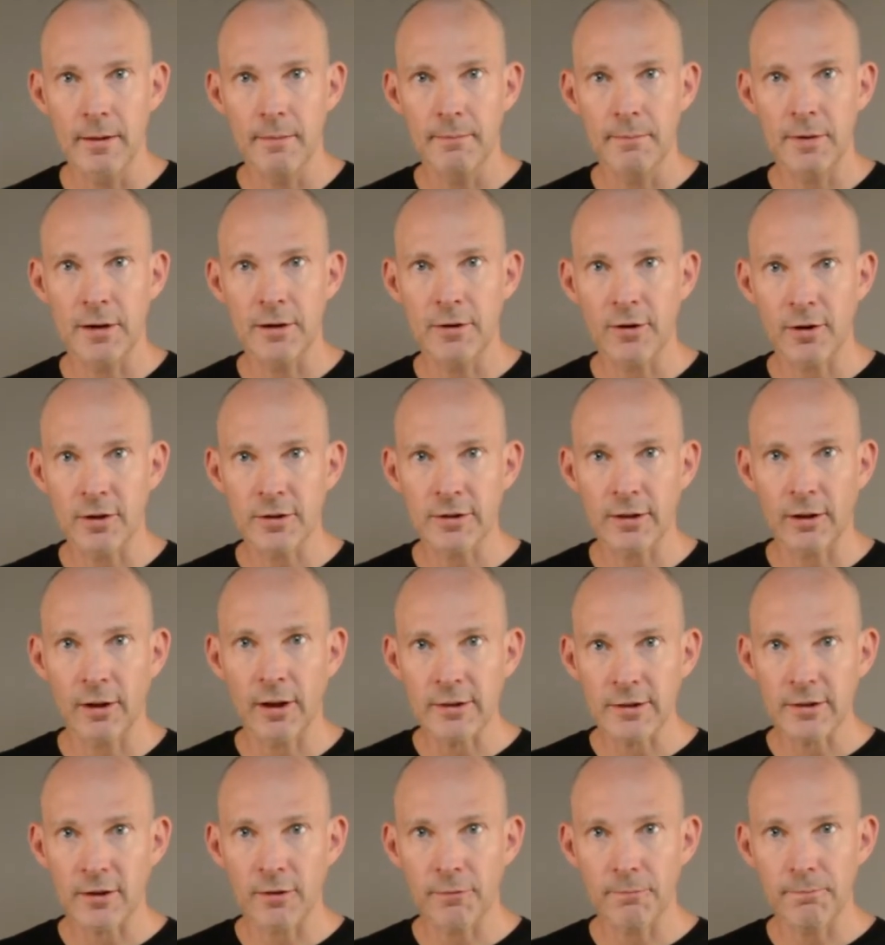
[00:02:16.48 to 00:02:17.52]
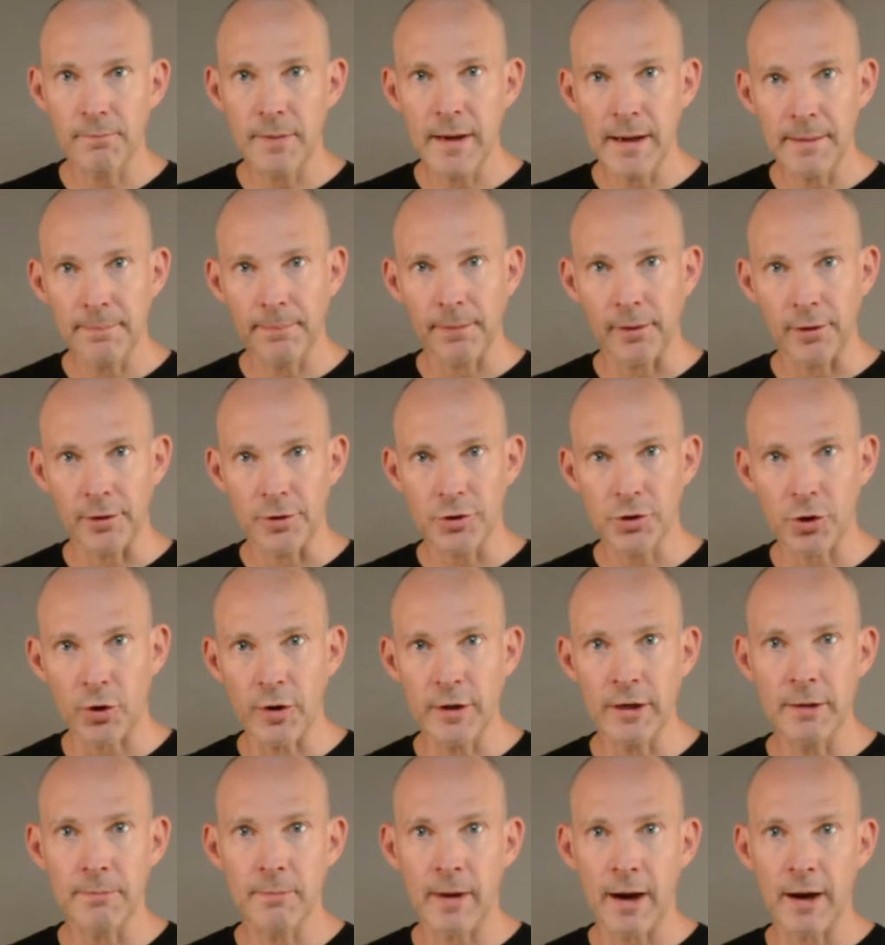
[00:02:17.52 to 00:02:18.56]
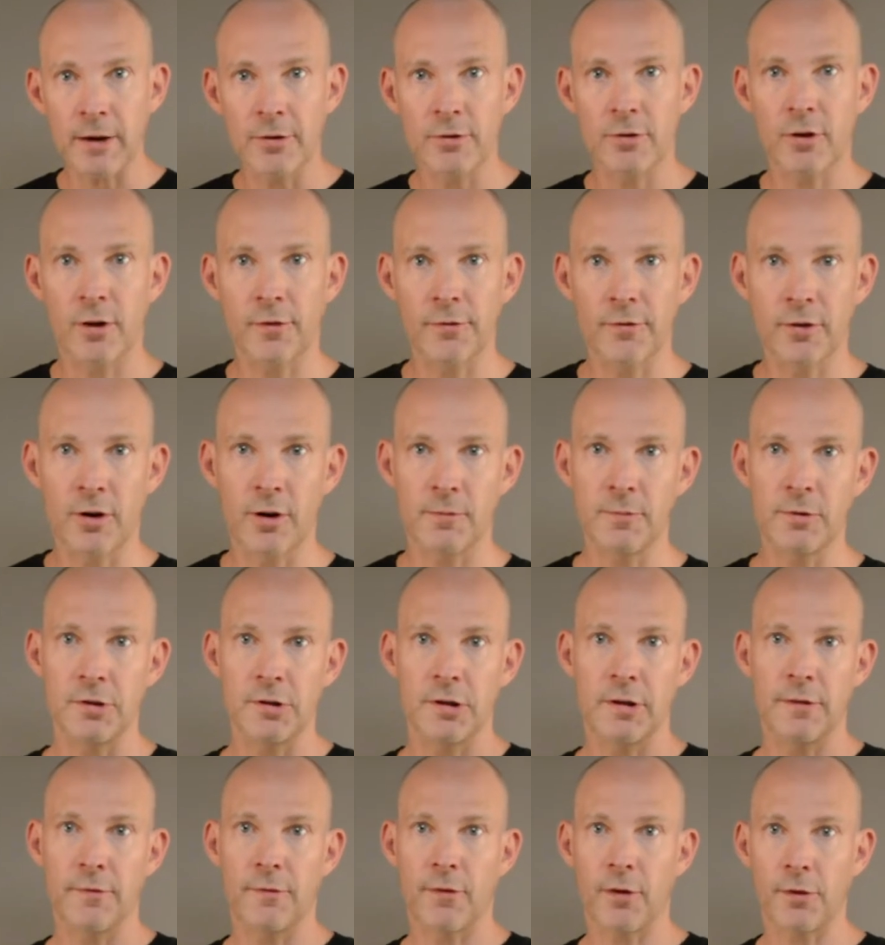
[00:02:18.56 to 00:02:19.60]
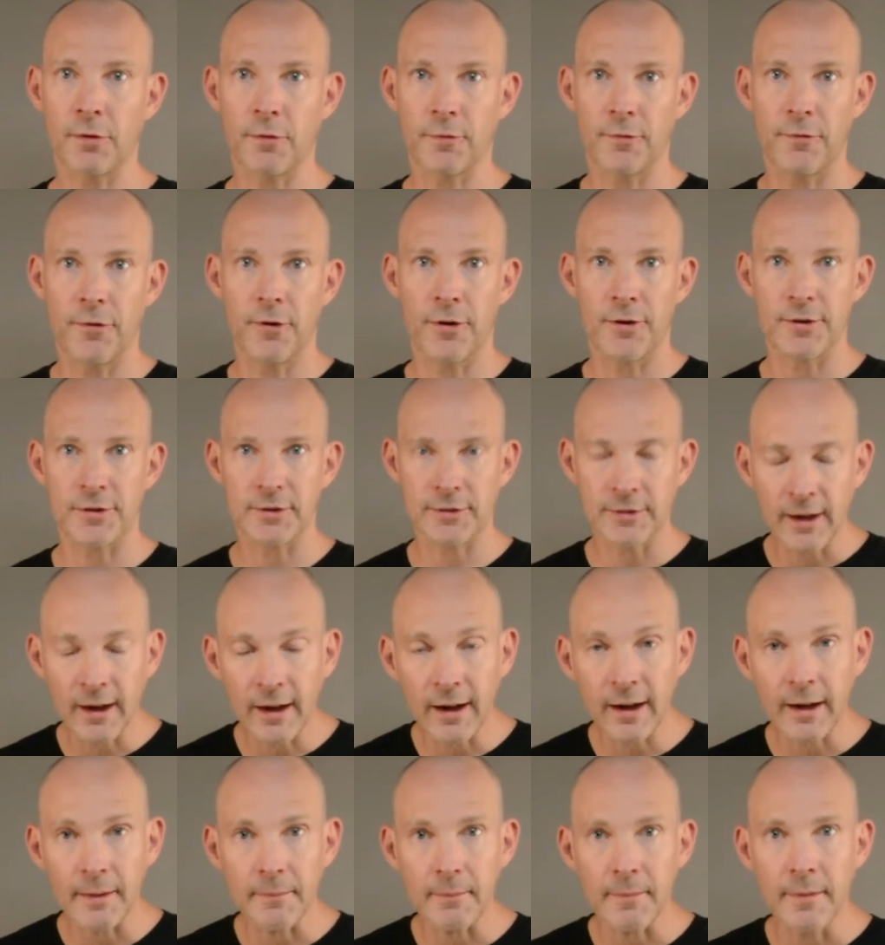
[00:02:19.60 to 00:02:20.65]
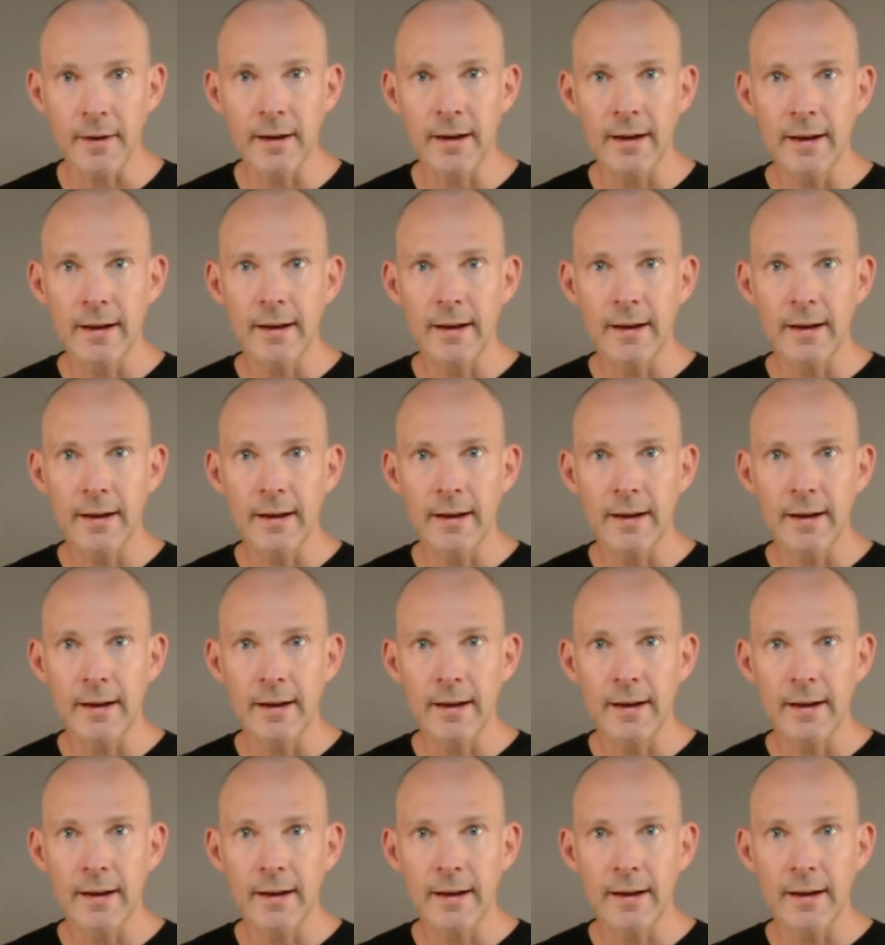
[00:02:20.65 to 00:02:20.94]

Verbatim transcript: Because lots of people joining Mycroft community for the first time,